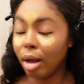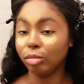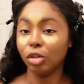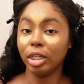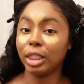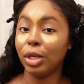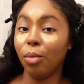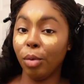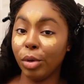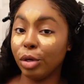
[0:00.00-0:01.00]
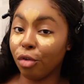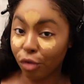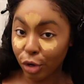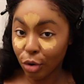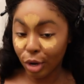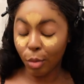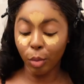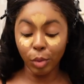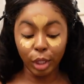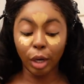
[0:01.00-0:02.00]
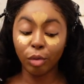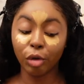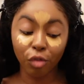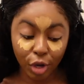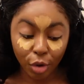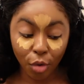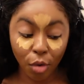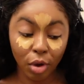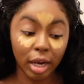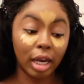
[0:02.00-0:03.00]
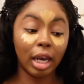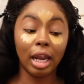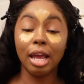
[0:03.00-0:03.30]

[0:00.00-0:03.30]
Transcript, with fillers: I'm trying to see what we agree on and what we don't agree on.